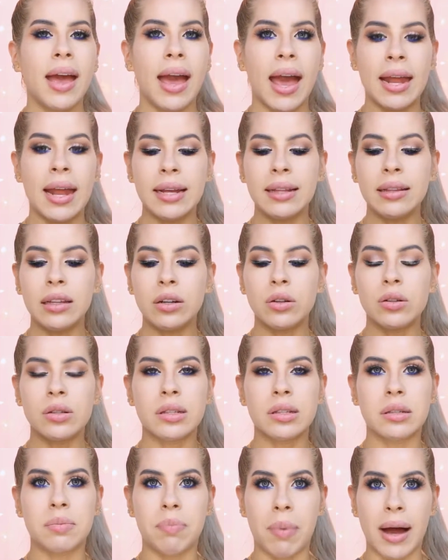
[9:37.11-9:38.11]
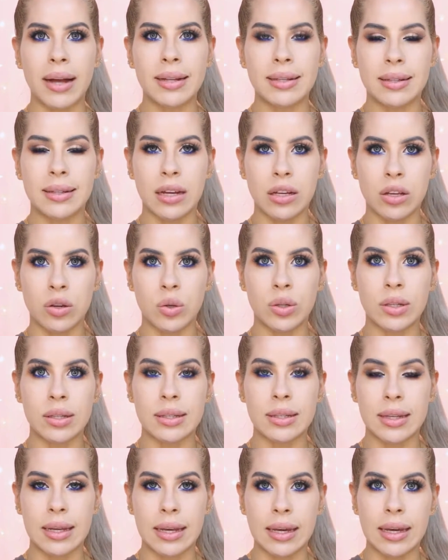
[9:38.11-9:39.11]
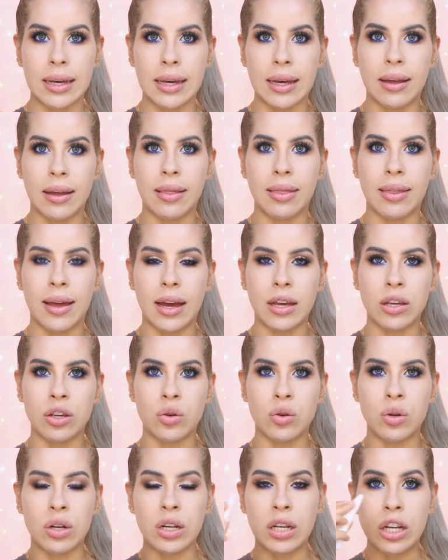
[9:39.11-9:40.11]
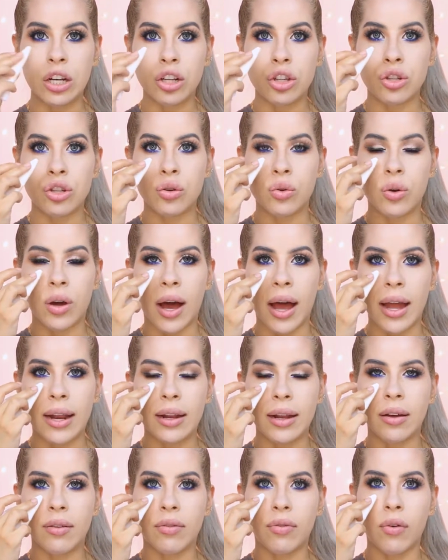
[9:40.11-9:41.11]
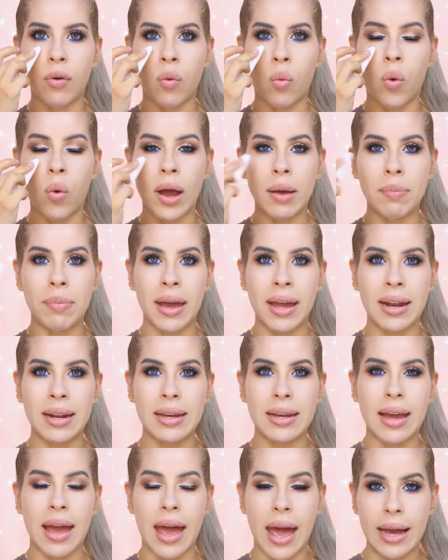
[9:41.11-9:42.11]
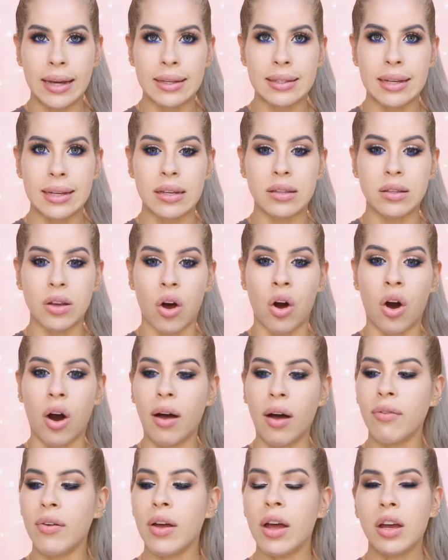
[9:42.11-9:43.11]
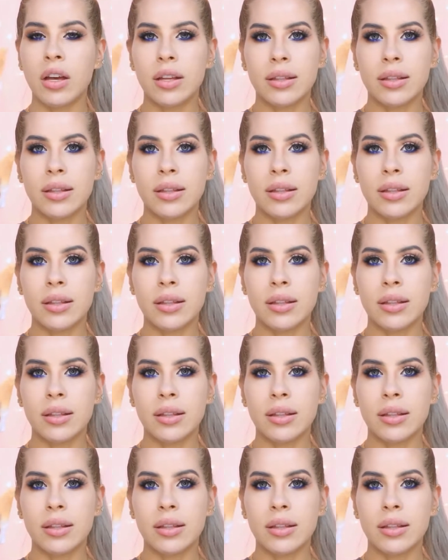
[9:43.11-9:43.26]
Any little spots that you see that you need to kind of wipe any excess off,